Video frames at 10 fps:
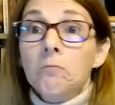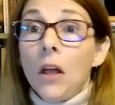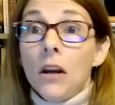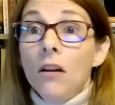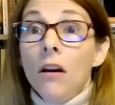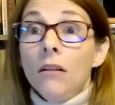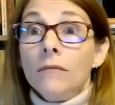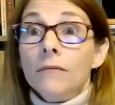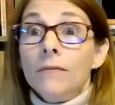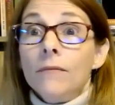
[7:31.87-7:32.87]
Not at
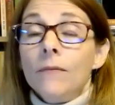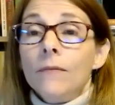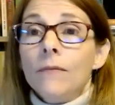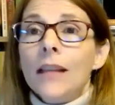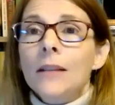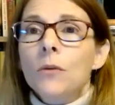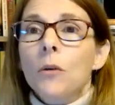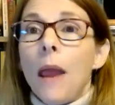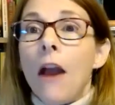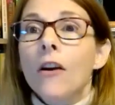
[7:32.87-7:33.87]
all. That's what
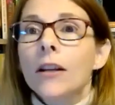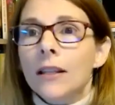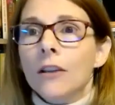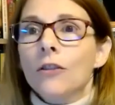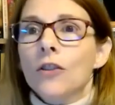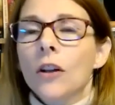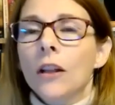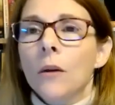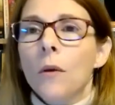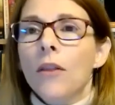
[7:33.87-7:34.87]
their parents think they're
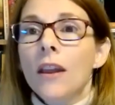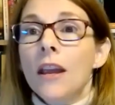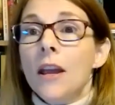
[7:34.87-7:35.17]
struggling with.